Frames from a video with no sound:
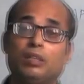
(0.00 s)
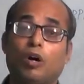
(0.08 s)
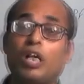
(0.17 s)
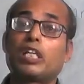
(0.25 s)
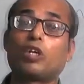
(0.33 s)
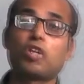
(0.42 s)

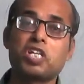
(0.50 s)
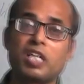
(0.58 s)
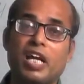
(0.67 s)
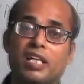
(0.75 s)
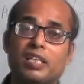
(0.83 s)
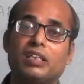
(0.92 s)
archaeologists
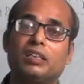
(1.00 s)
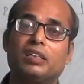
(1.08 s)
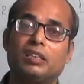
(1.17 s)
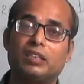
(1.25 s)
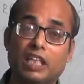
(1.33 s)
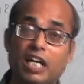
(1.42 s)
like
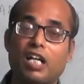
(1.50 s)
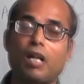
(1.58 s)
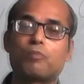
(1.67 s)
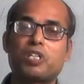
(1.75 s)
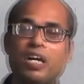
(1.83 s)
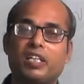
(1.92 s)

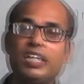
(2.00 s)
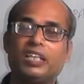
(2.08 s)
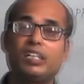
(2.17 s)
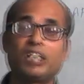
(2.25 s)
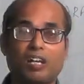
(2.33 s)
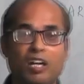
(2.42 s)
Dayaram
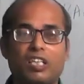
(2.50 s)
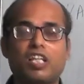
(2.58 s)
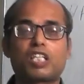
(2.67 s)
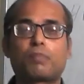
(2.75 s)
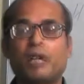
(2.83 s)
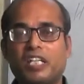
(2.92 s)
Sahni,
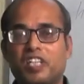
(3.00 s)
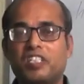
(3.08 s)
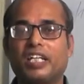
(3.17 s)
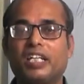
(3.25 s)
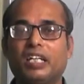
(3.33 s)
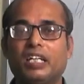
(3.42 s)
Rakhaldas
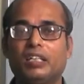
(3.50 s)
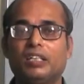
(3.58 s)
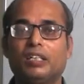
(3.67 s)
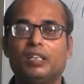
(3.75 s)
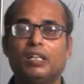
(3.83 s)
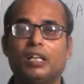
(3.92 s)
Banerjee,
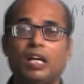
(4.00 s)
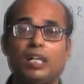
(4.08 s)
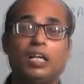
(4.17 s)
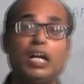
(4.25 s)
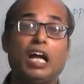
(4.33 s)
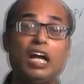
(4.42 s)

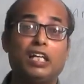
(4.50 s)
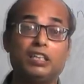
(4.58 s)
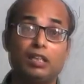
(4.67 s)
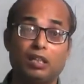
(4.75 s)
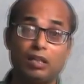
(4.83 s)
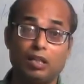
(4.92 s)

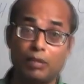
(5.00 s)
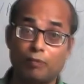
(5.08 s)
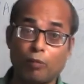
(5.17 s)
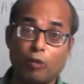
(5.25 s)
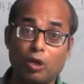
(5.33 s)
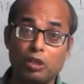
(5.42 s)
and
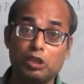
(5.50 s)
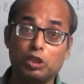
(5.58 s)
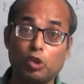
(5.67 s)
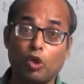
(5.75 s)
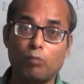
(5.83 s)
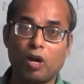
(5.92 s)
above all
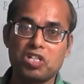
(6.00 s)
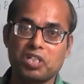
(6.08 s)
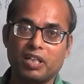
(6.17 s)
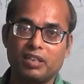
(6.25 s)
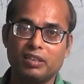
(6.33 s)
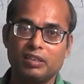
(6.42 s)
John
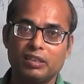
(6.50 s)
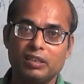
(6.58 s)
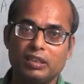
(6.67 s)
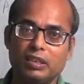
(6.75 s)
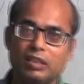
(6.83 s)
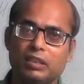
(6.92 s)
Marshall,
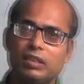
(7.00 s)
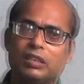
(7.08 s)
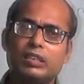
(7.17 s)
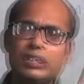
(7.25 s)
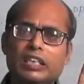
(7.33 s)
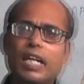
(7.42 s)

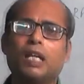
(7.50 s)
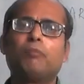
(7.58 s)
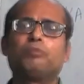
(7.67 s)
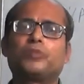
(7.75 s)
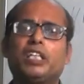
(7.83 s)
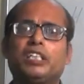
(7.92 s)

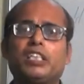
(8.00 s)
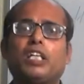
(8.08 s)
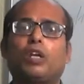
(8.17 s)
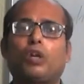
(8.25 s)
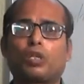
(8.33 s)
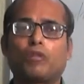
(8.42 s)
they did
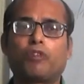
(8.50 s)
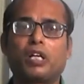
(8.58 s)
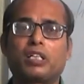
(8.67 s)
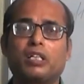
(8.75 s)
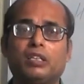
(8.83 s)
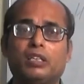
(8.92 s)
a lot of
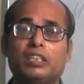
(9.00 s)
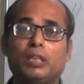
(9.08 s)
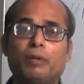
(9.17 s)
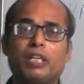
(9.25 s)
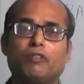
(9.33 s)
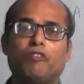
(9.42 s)
work.
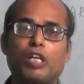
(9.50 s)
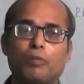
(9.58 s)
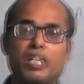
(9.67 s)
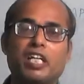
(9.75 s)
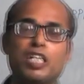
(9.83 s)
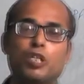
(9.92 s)
They made a
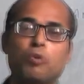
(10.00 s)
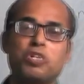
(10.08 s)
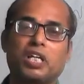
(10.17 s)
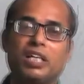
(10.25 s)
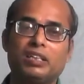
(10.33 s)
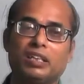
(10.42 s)
valuable
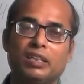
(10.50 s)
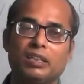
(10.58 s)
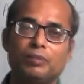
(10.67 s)
contribution